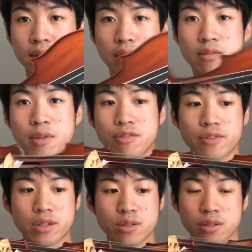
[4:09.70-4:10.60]
is
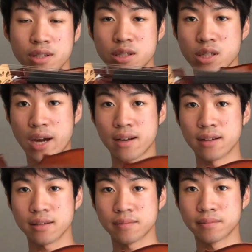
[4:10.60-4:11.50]
manufactured in
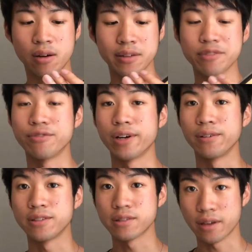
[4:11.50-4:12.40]
China. Cardiff
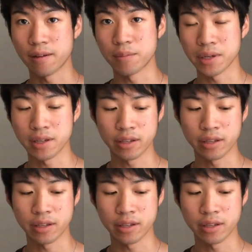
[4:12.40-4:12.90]
Violins, the company,